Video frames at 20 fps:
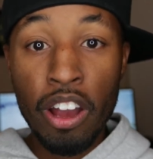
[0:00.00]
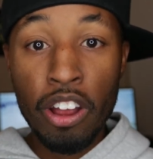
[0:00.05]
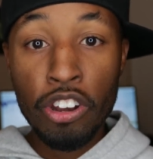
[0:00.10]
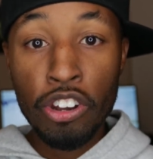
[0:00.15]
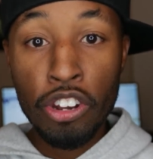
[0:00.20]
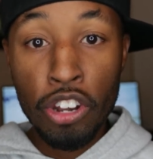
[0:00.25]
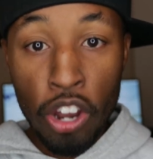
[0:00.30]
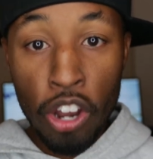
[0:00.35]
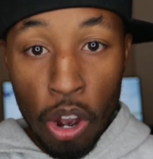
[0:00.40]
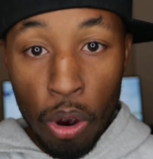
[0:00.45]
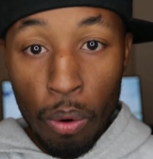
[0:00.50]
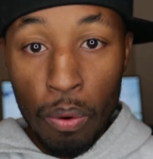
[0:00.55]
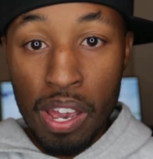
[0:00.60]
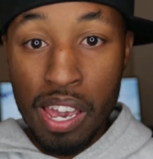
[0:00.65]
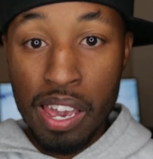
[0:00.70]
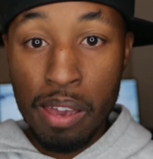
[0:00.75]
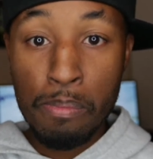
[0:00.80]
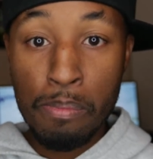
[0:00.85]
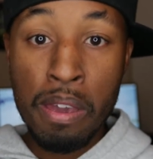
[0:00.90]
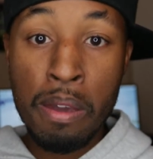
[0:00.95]

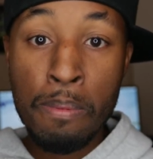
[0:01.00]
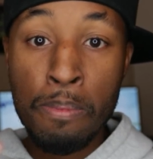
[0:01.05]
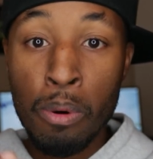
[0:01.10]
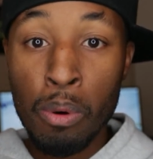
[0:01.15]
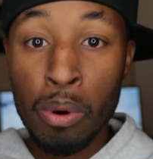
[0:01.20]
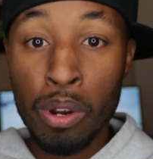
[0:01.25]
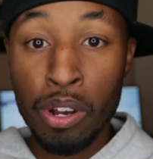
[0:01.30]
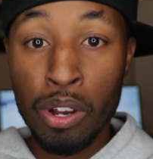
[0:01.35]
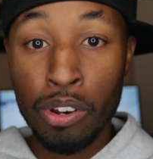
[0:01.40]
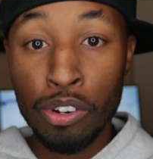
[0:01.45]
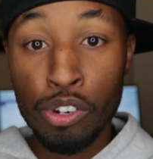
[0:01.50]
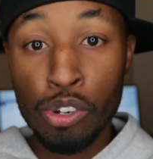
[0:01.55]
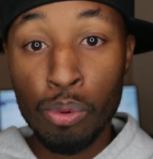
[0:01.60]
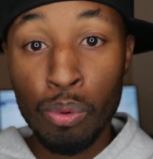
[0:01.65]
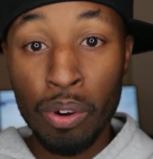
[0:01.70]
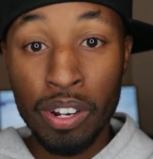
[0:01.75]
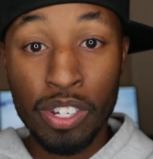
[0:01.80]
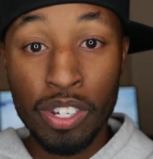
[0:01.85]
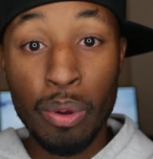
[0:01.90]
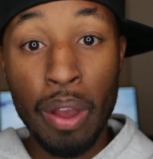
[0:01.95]
knowing people were going to
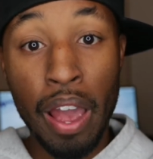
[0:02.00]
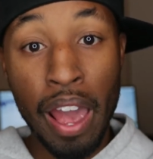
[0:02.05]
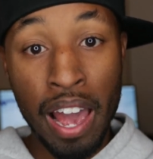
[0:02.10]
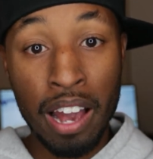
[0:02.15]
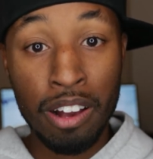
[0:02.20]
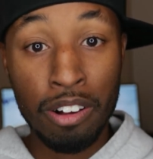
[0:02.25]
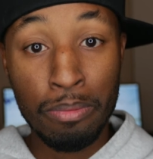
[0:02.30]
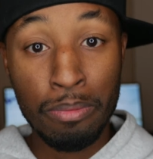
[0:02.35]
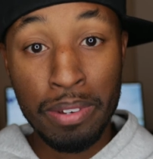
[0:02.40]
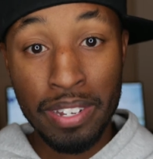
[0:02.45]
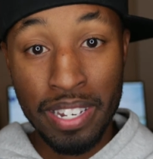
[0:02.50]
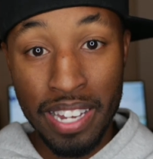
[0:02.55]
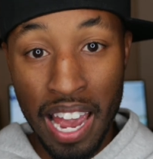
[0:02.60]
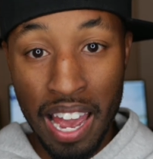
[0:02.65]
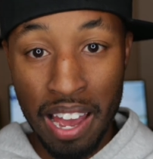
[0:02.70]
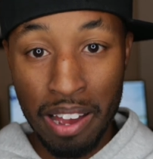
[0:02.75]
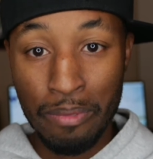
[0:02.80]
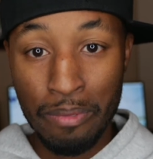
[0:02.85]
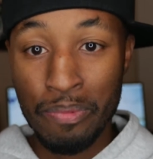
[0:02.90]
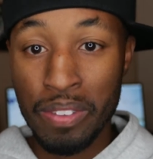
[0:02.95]
want to haggle me
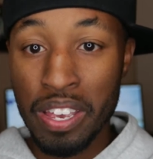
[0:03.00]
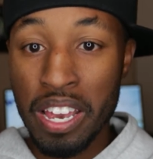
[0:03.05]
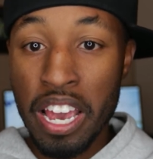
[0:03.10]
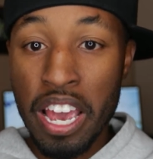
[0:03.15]
down.